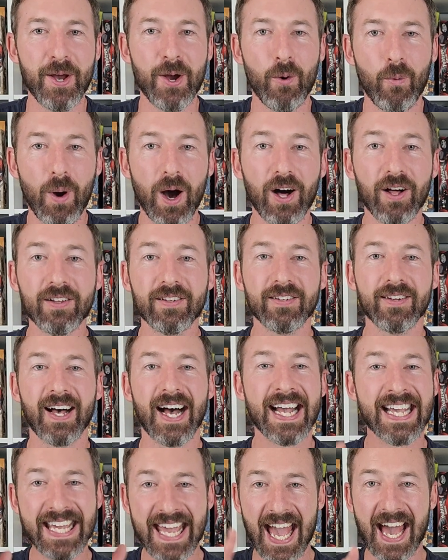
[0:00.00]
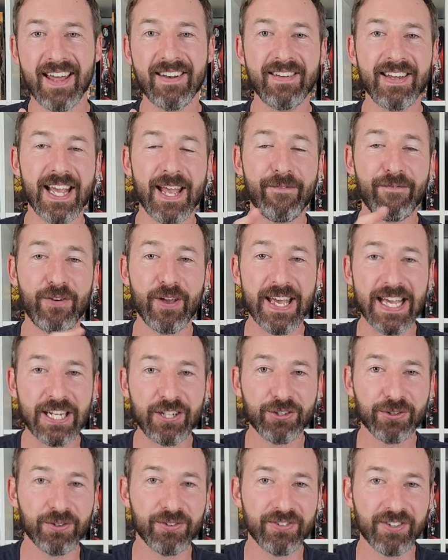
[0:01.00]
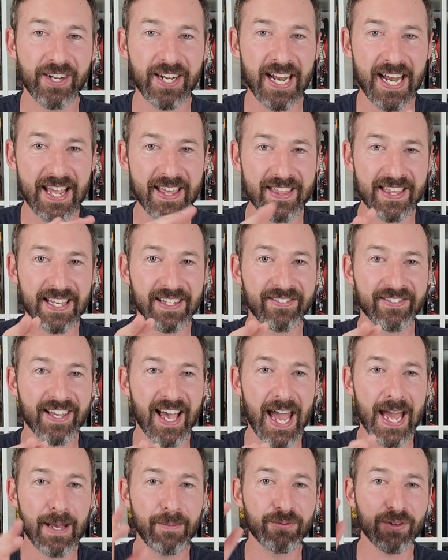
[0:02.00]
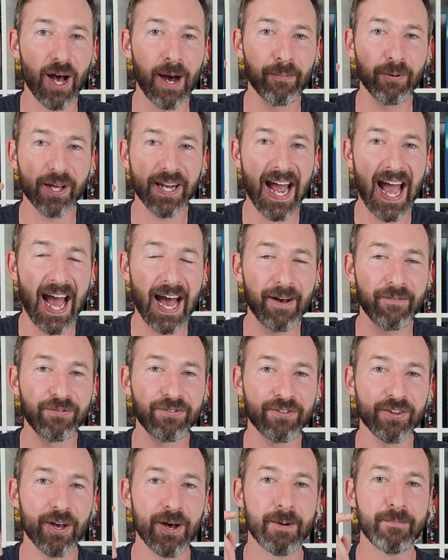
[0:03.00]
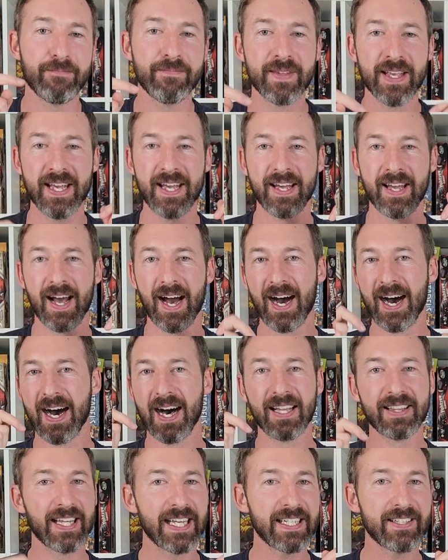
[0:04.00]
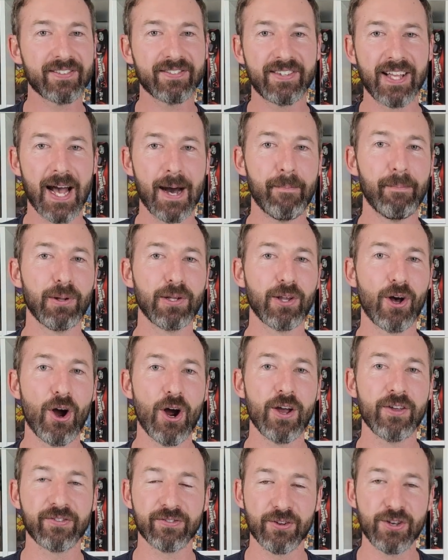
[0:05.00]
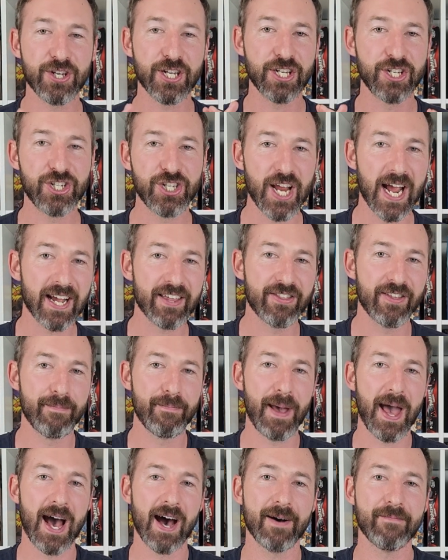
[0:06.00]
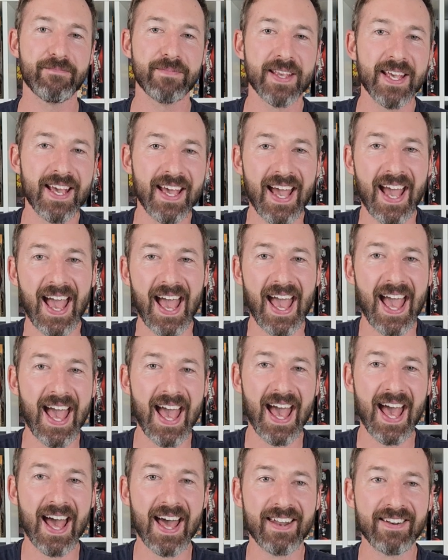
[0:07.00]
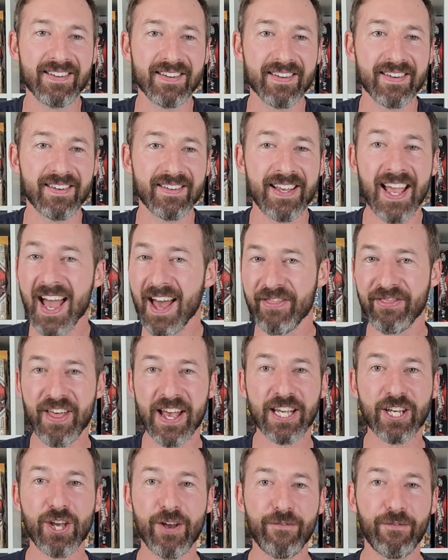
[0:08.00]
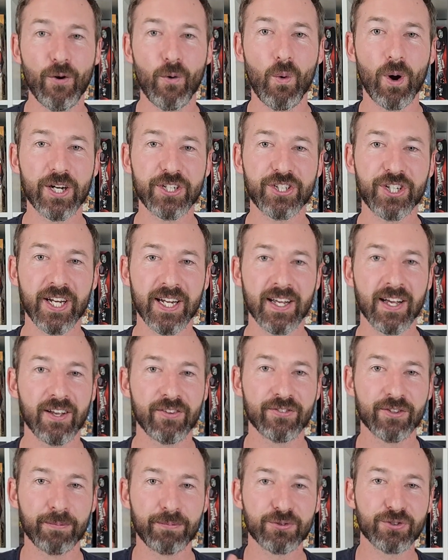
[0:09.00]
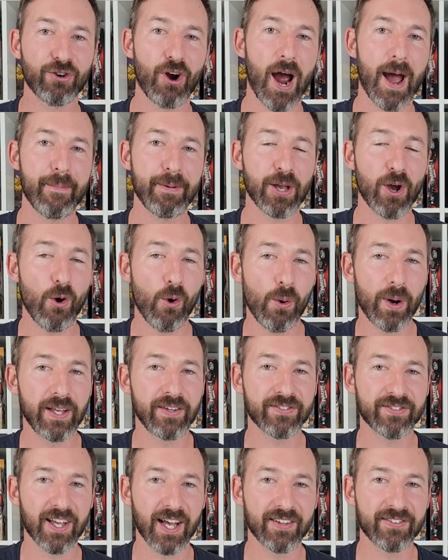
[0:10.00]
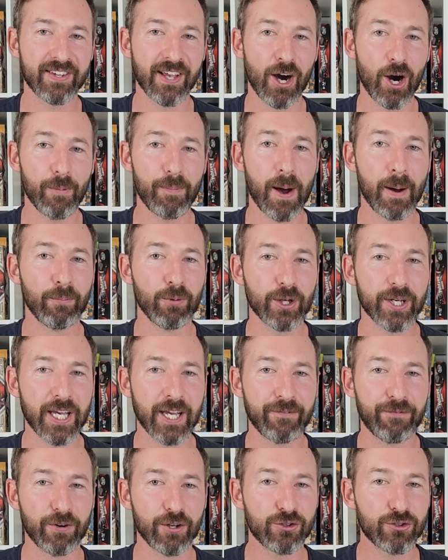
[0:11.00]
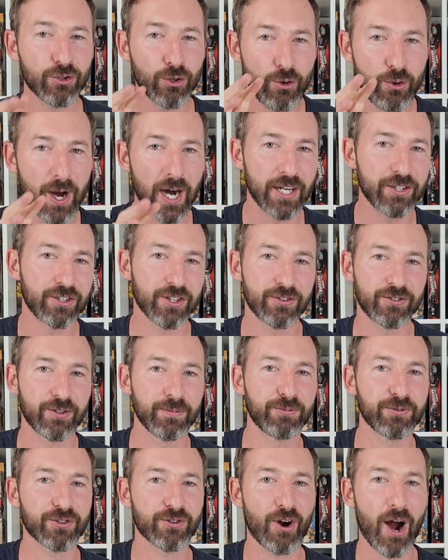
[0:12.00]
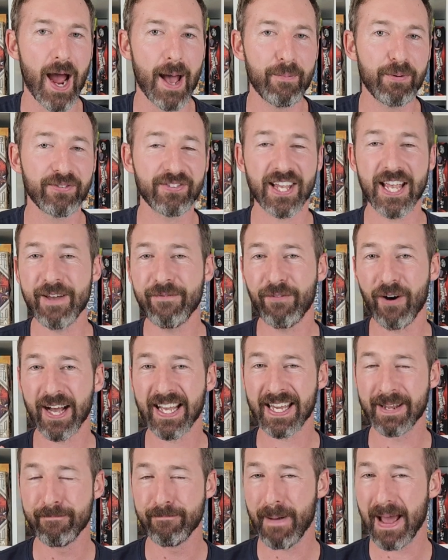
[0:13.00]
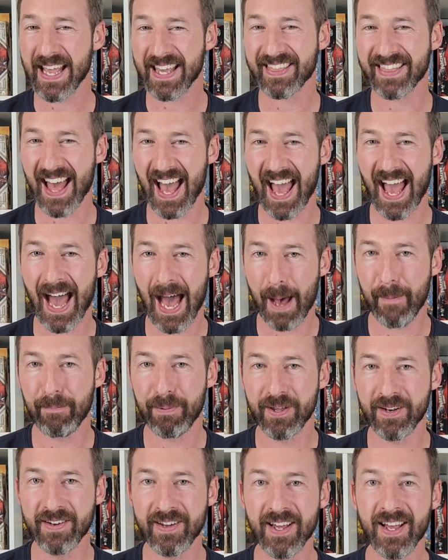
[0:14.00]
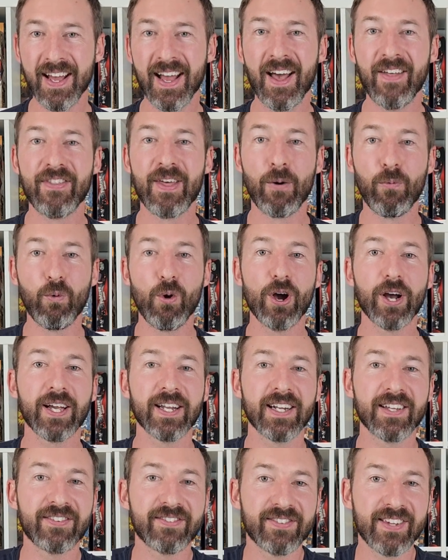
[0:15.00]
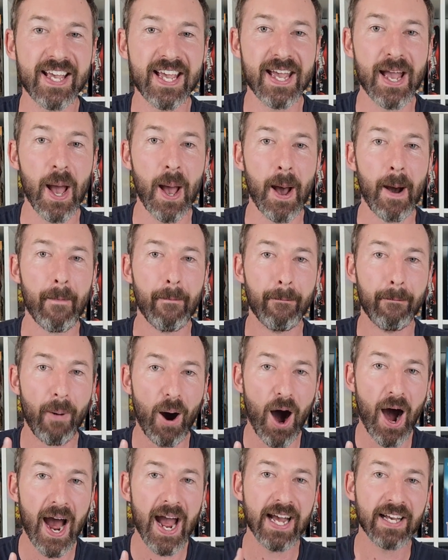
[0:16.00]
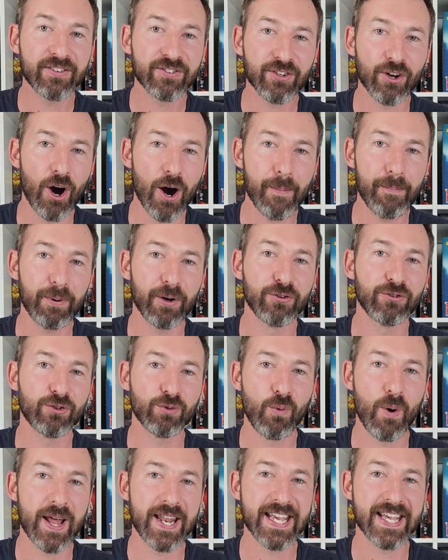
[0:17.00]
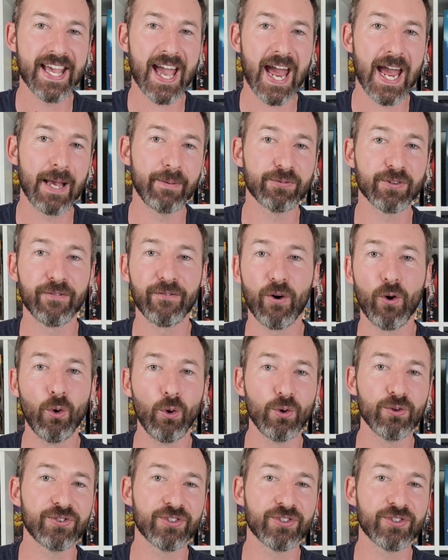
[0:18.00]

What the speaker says: Well, again, if you're interested in any of these games, I'm going to have some links down below so you can check them out. And yeah, thank you for watching. Subscribing always does help. I'm looking for 200 subscribers. If I can make that happen, then we're gonna see my top 20 games of all